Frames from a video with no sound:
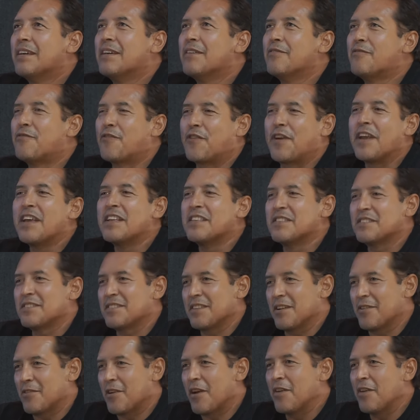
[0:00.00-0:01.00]

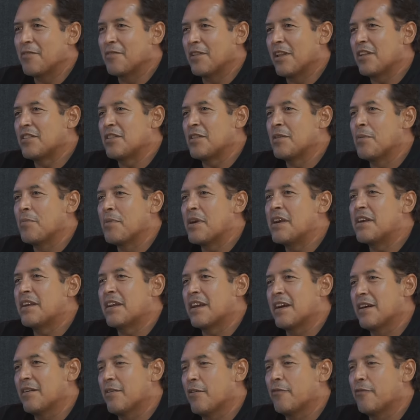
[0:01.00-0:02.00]
friends around Latin
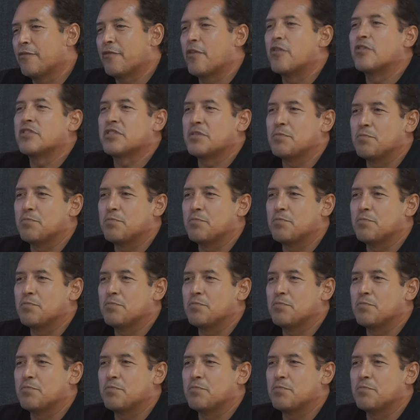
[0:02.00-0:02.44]
America. Of course, in